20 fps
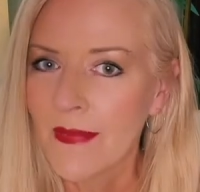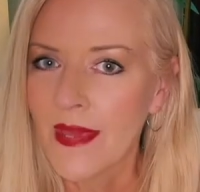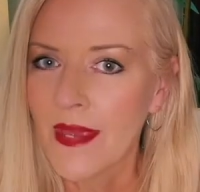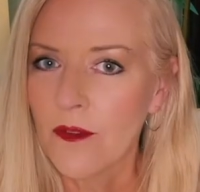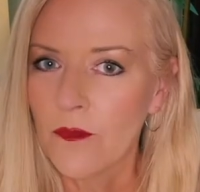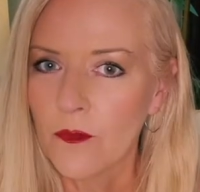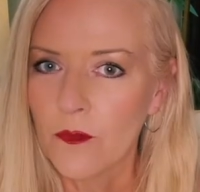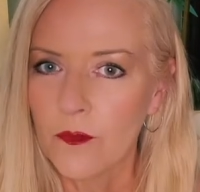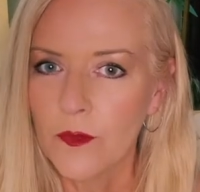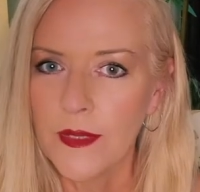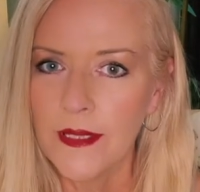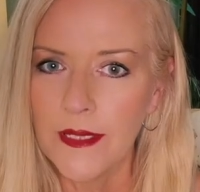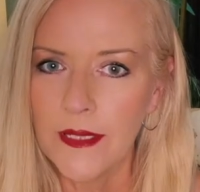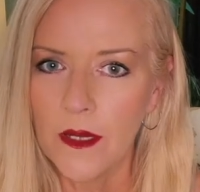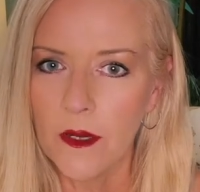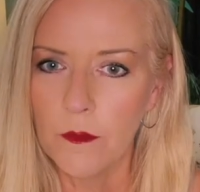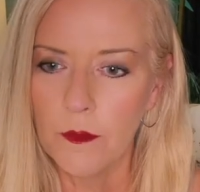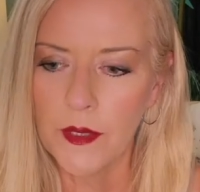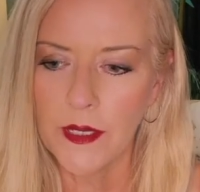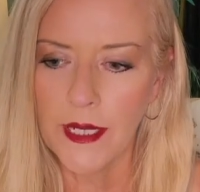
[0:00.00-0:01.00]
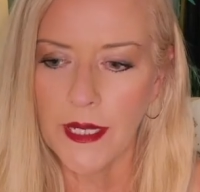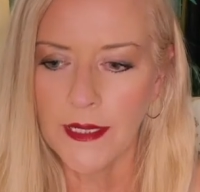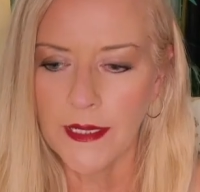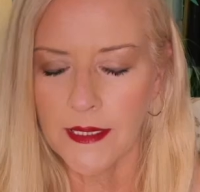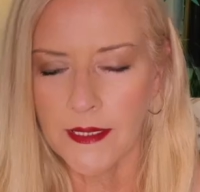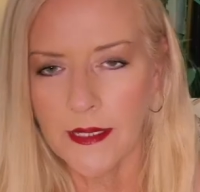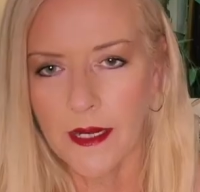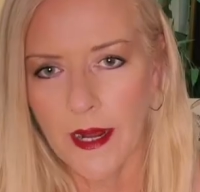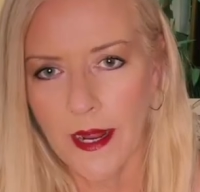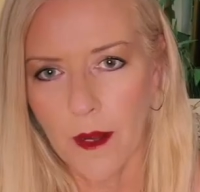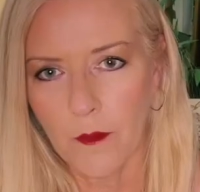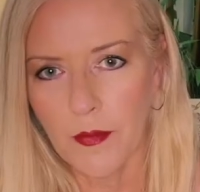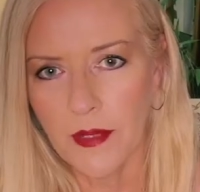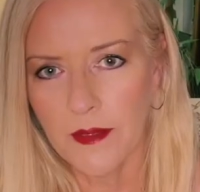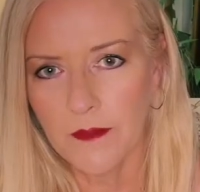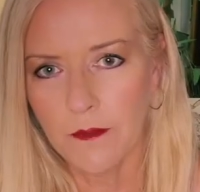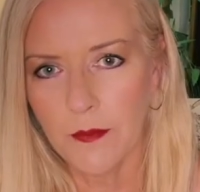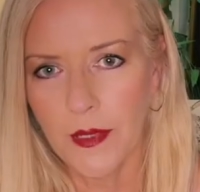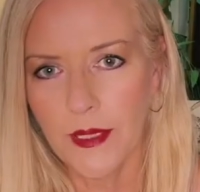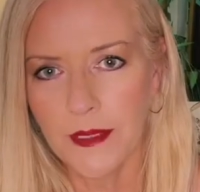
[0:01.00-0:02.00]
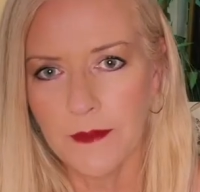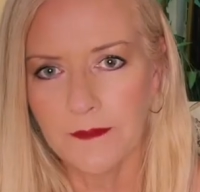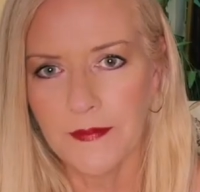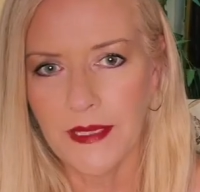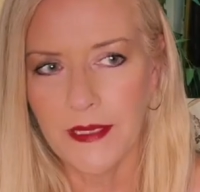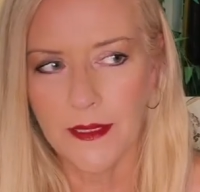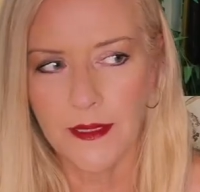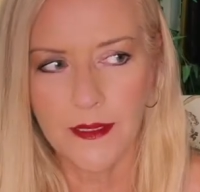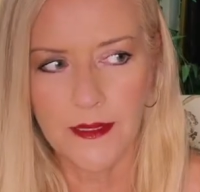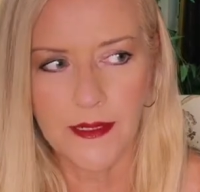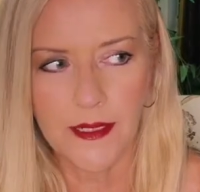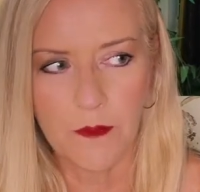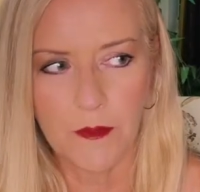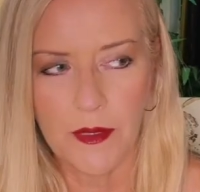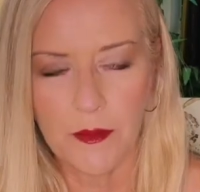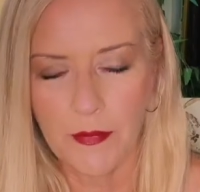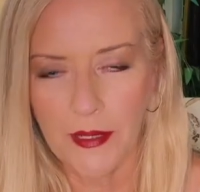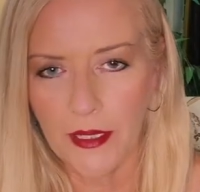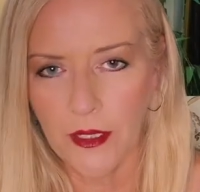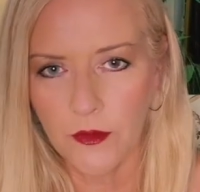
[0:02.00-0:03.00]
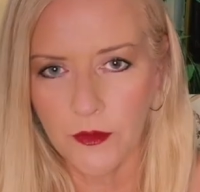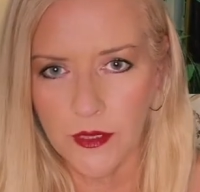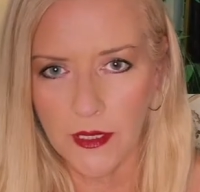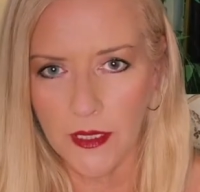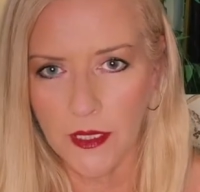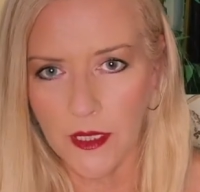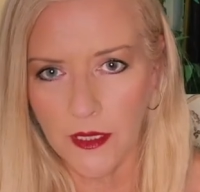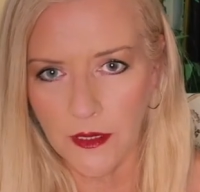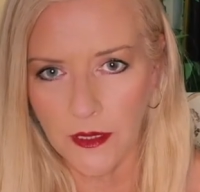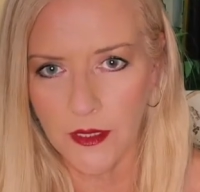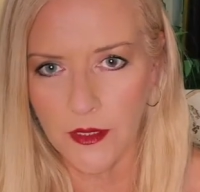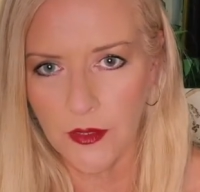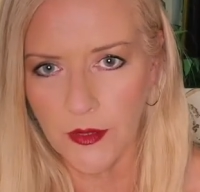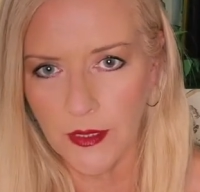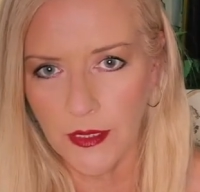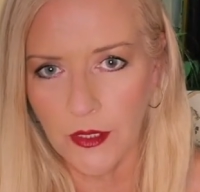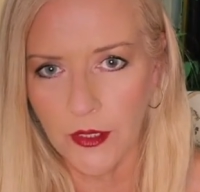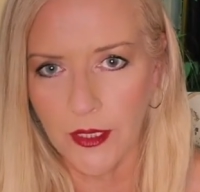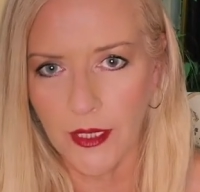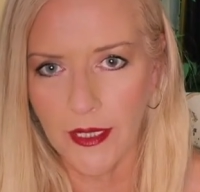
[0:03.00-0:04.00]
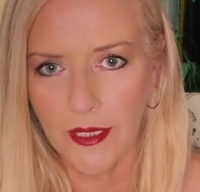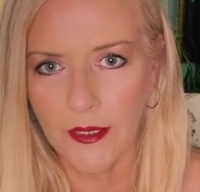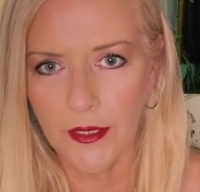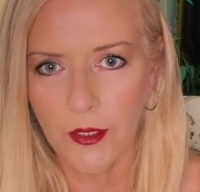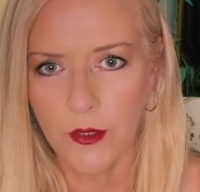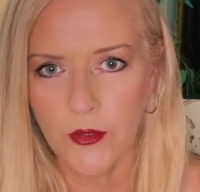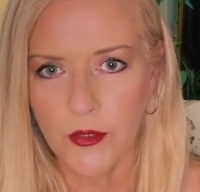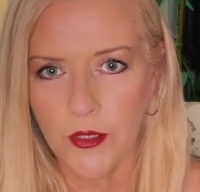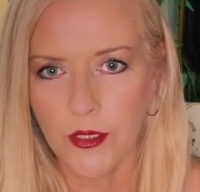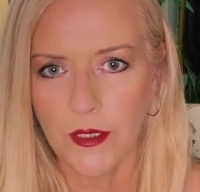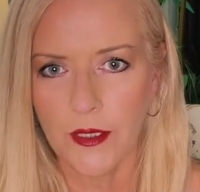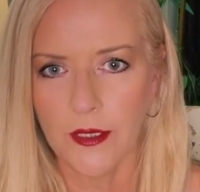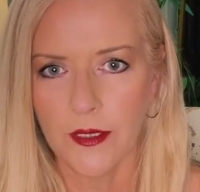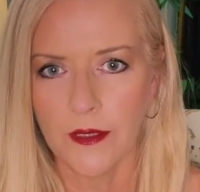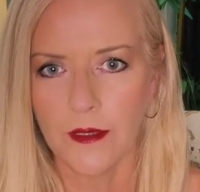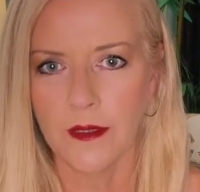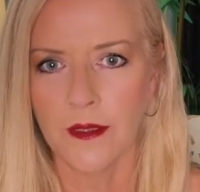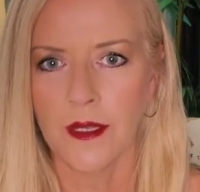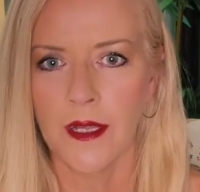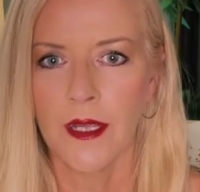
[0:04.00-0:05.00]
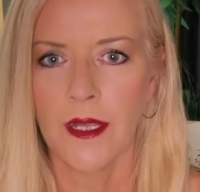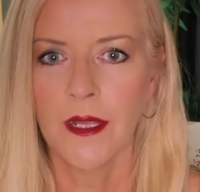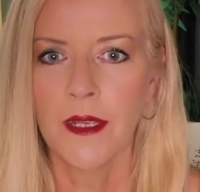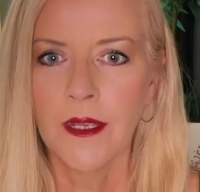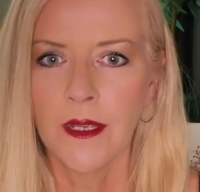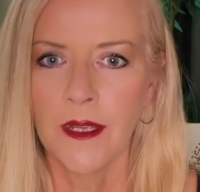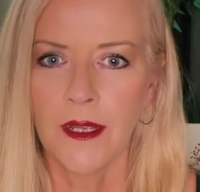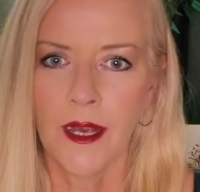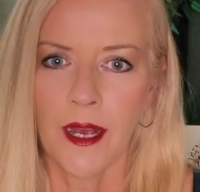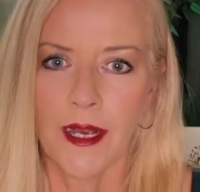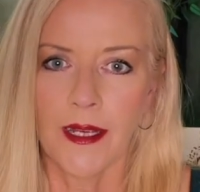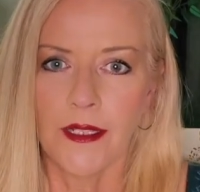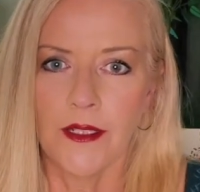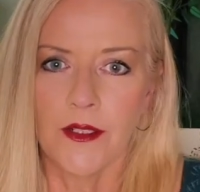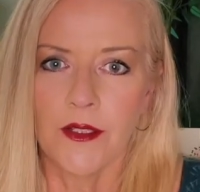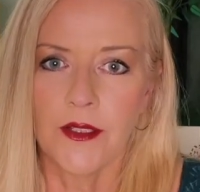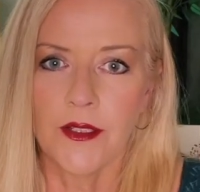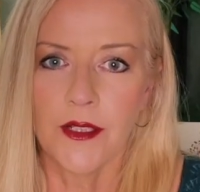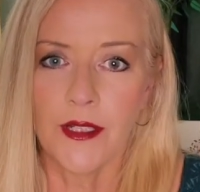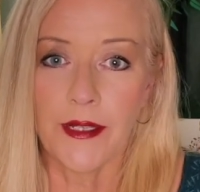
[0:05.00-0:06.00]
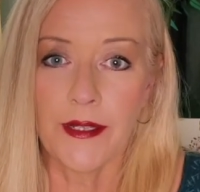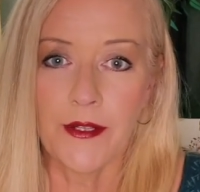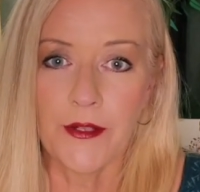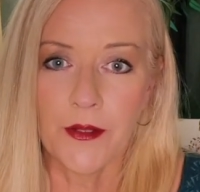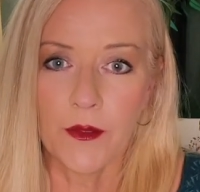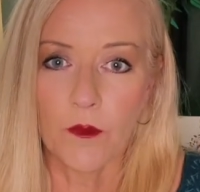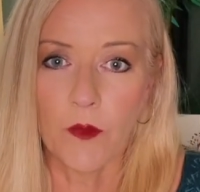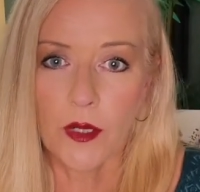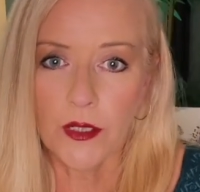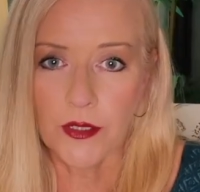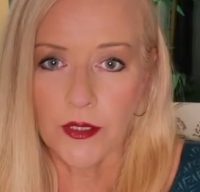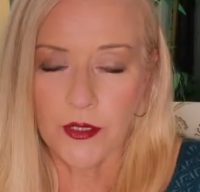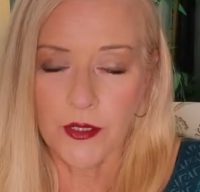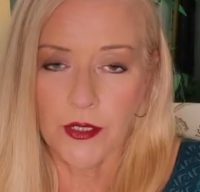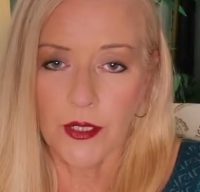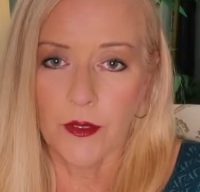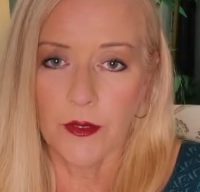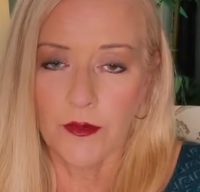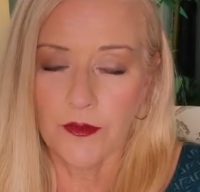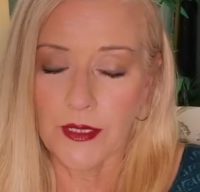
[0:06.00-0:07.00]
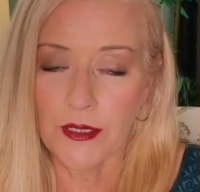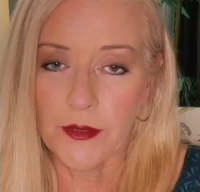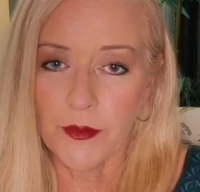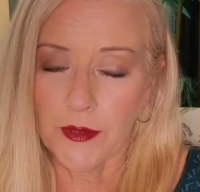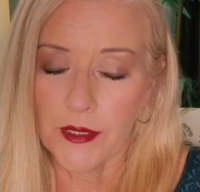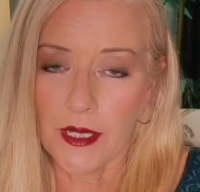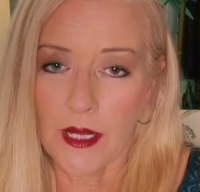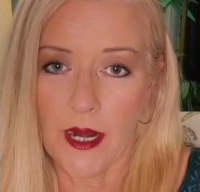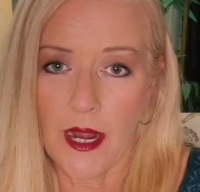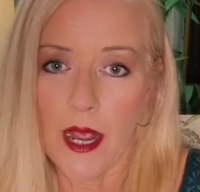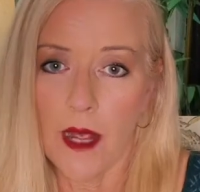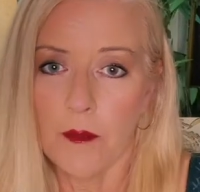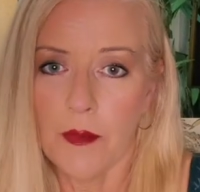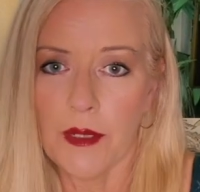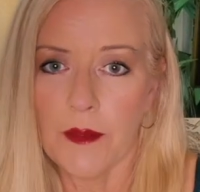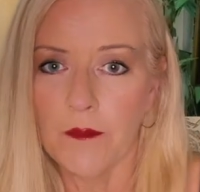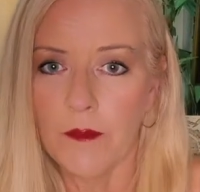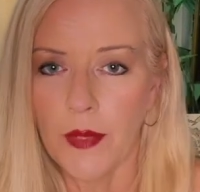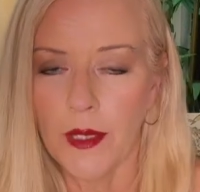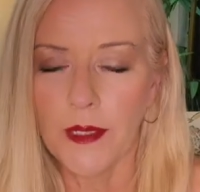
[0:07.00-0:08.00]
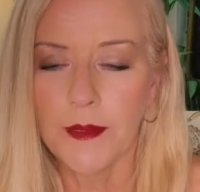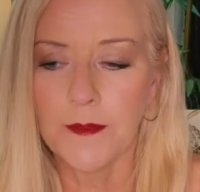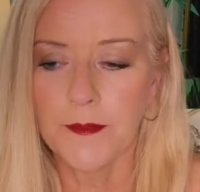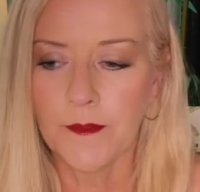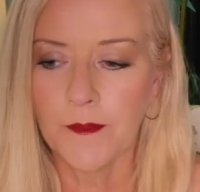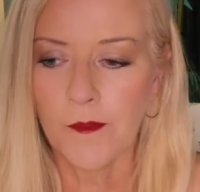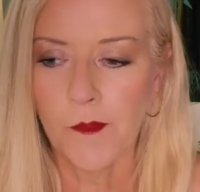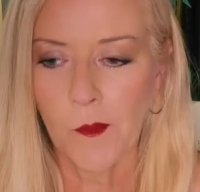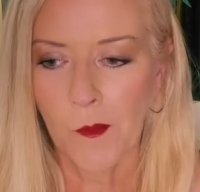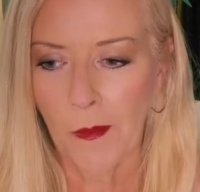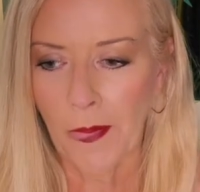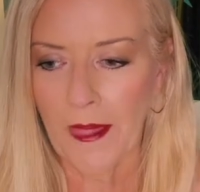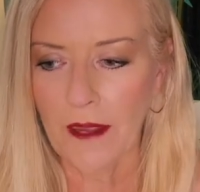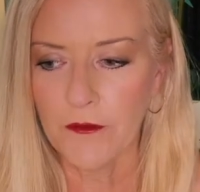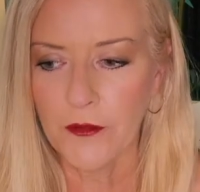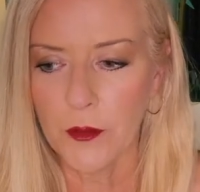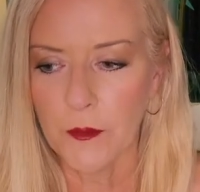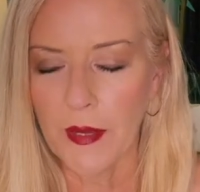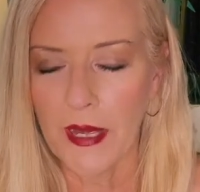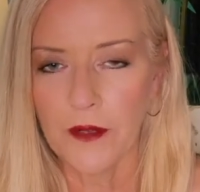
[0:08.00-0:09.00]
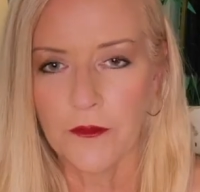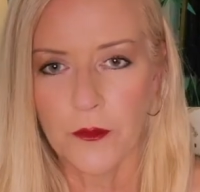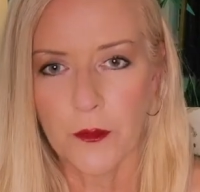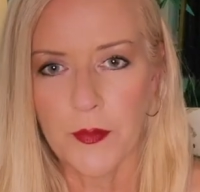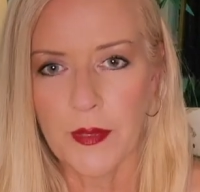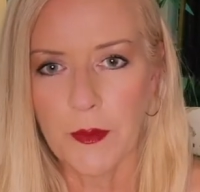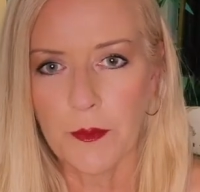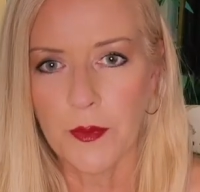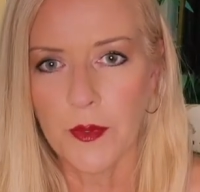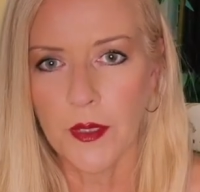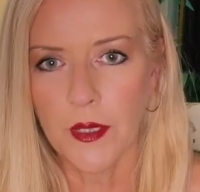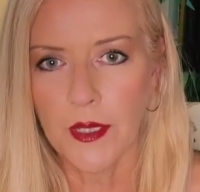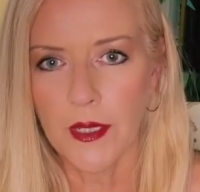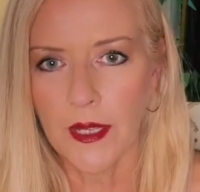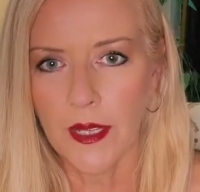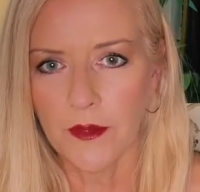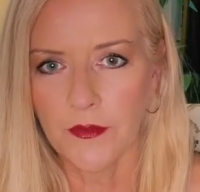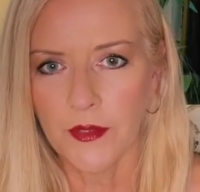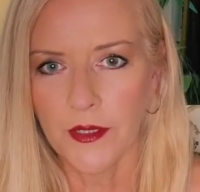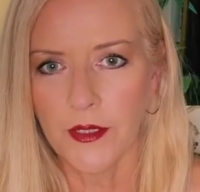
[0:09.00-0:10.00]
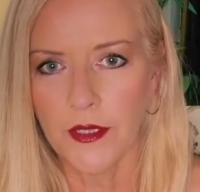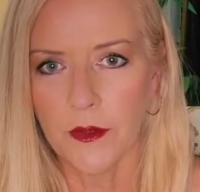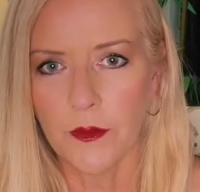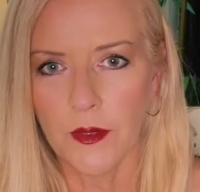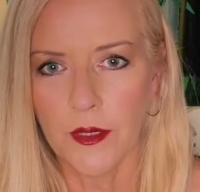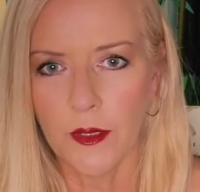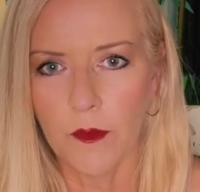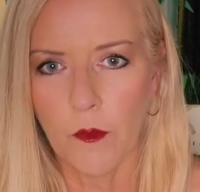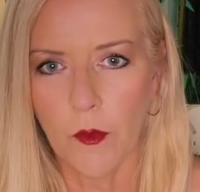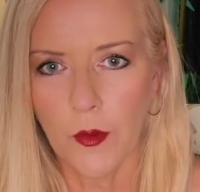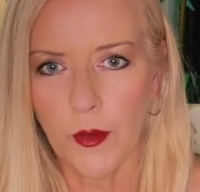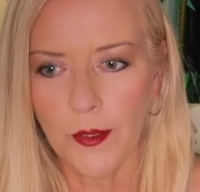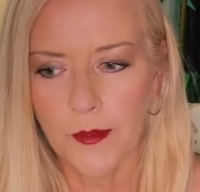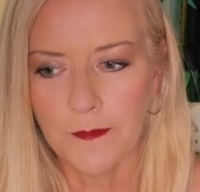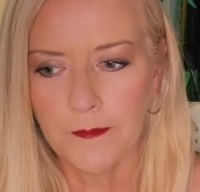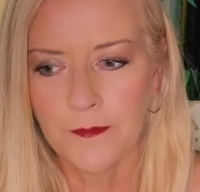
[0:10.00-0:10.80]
really hoping that doesn't happen, but at least I'm in my cozy condo and looking at the ocean, and I can just sit here and watch it snow if that's what's going to happen. But I feel bad for people that have to deal with it more.